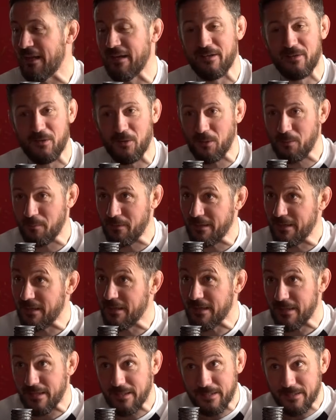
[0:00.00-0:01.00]
And I told him,
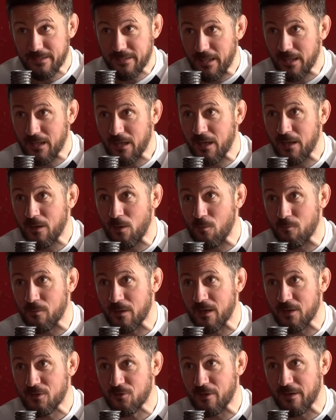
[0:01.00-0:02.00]
that guy over
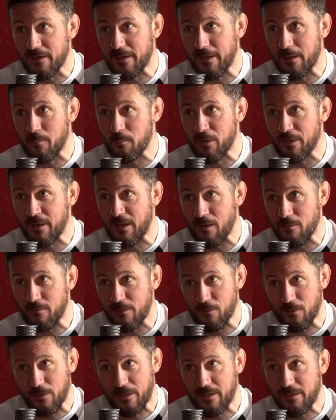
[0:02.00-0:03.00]
there is trying to take the money out of
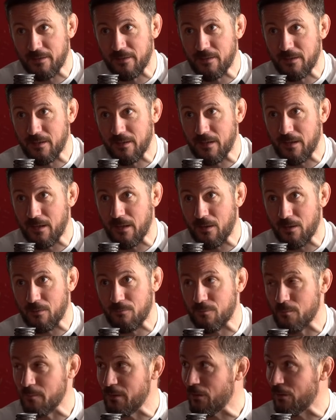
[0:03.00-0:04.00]
your kid,
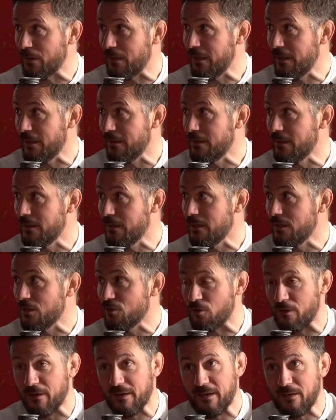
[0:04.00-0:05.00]
from your kid. He's
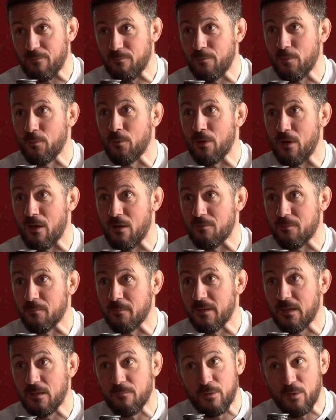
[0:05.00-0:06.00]
trying to take food off him.
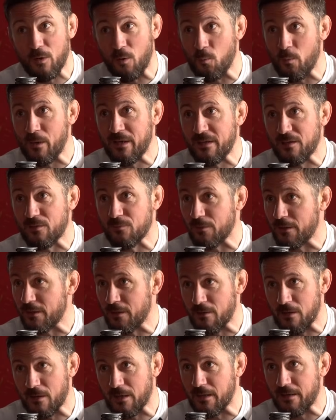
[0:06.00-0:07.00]
If you don't win this fight,
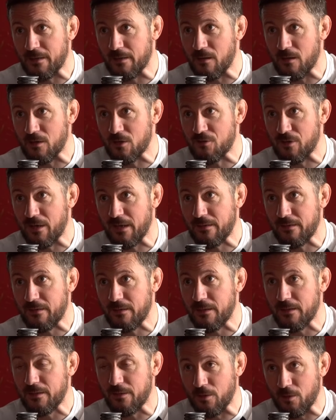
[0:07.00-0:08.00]
you're not getting the contract.
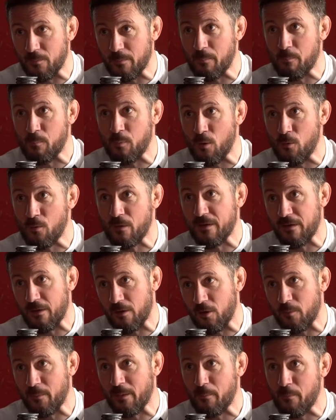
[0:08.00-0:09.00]
You're going to be broke. You're not
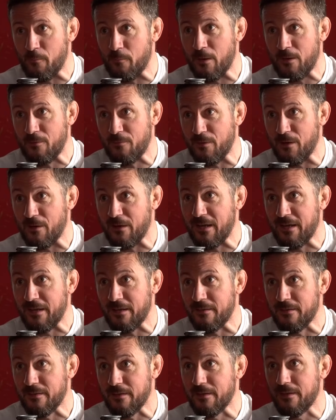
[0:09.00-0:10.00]
going to be able to provide for your
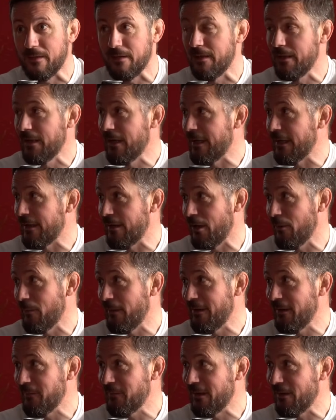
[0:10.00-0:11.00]
kid. And that guy
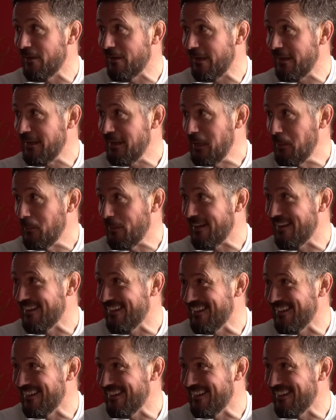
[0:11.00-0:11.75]
went out there like a demon.